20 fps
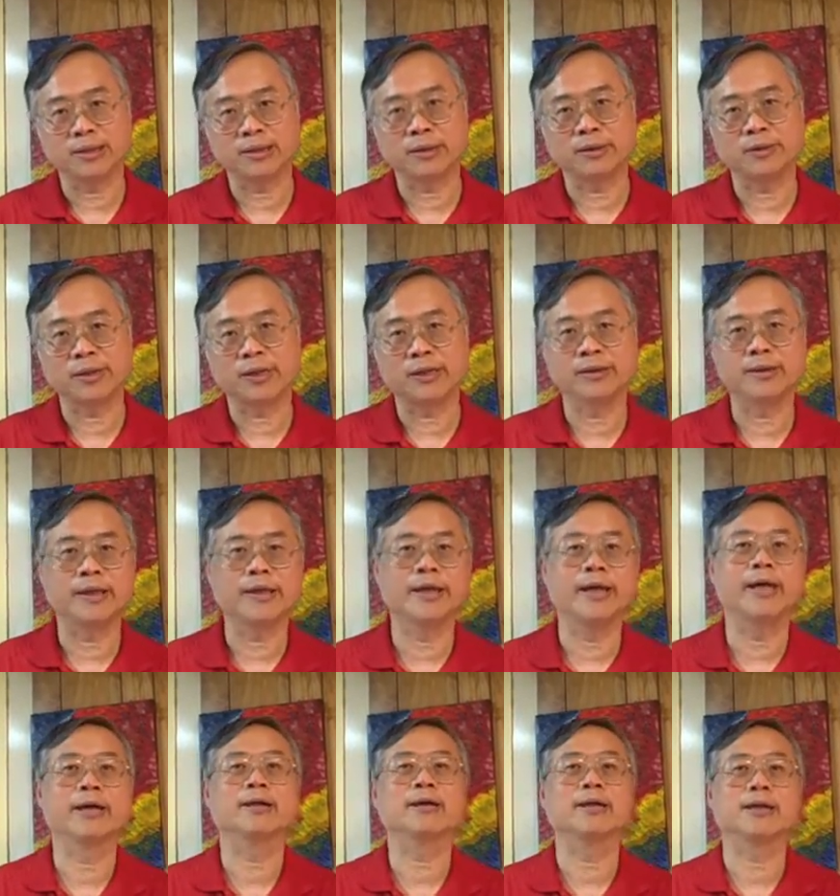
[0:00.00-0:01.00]
so that they
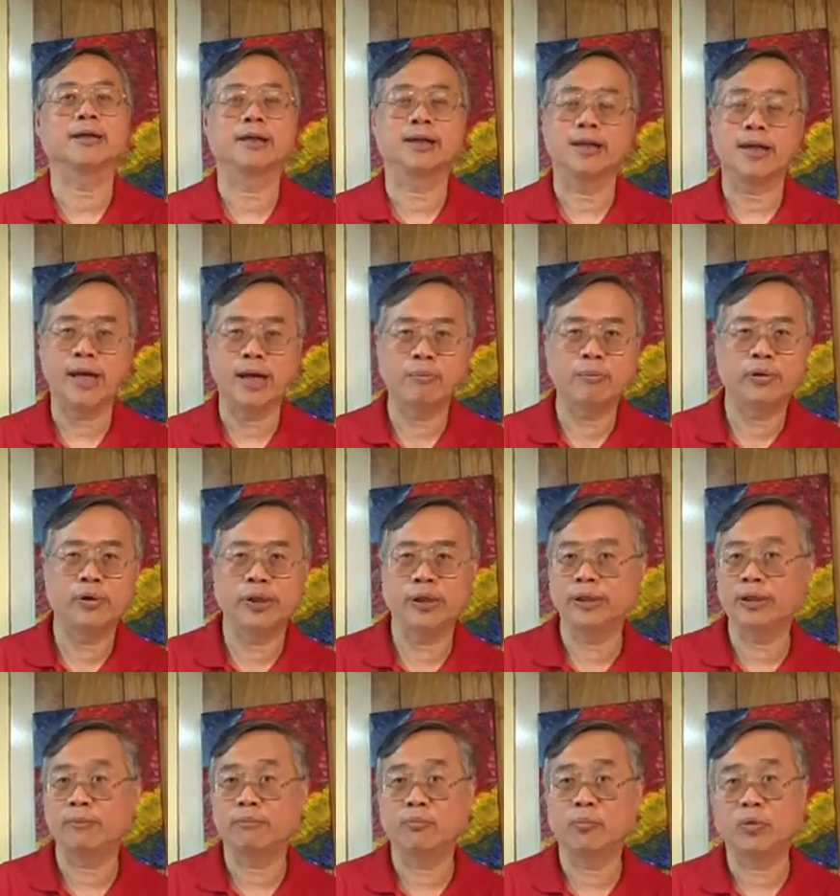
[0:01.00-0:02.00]
can
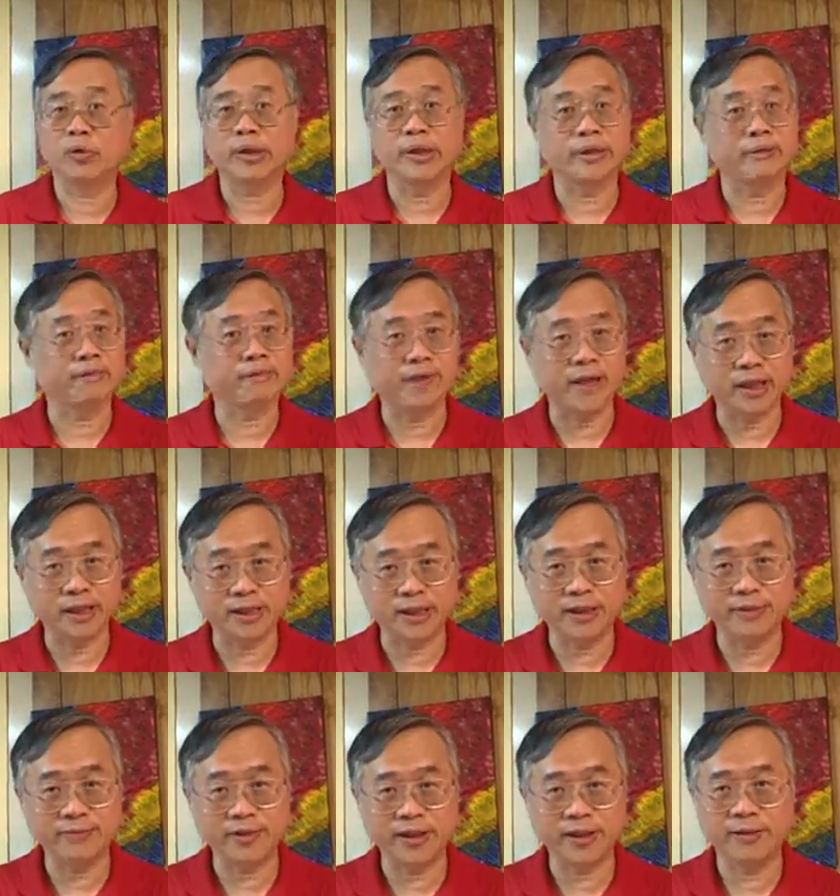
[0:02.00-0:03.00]
collaborate more
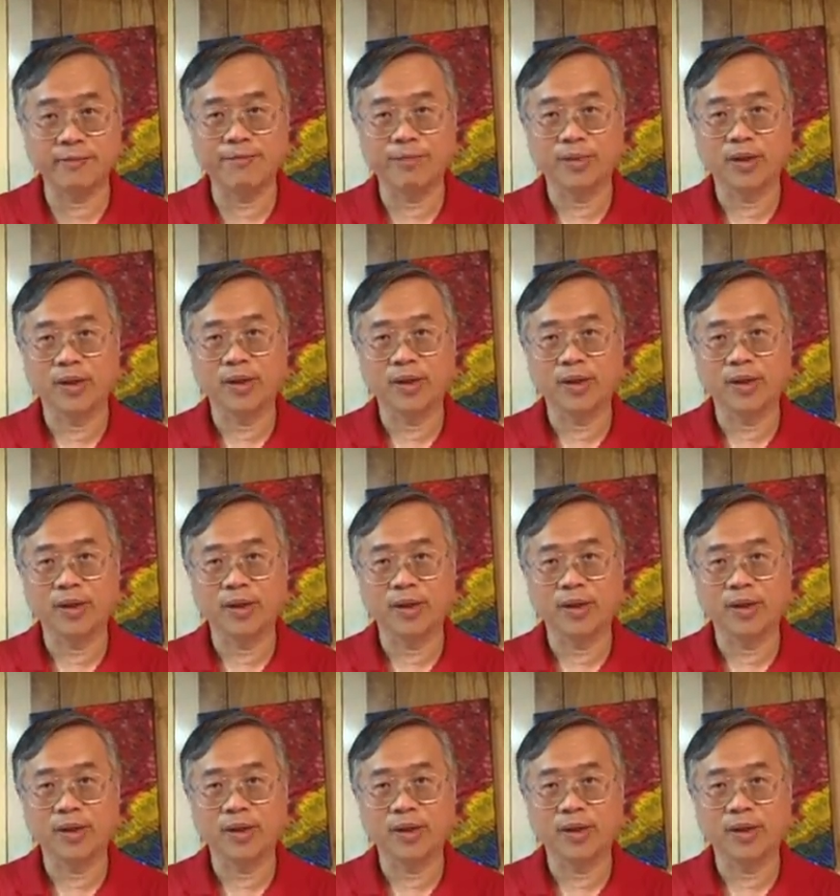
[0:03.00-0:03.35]
effectively